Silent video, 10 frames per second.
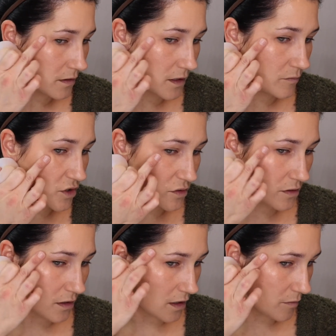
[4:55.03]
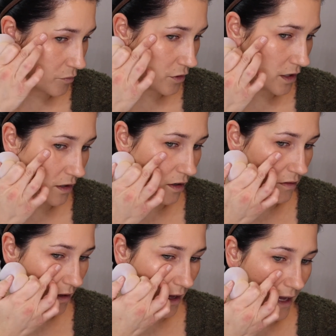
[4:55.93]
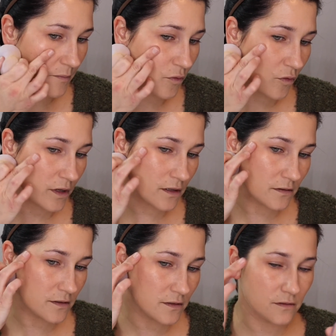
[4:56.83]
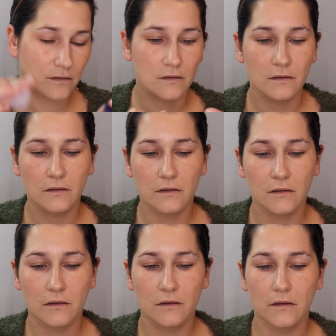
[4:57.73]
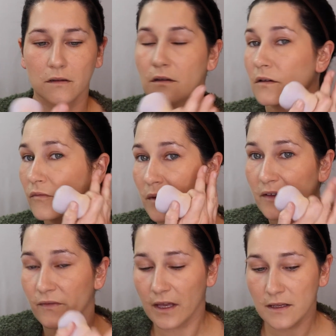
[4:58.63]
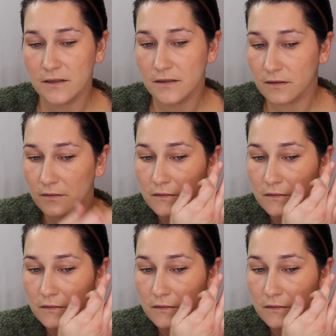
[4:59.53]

And I'm just kind of putting it on the high points of my face.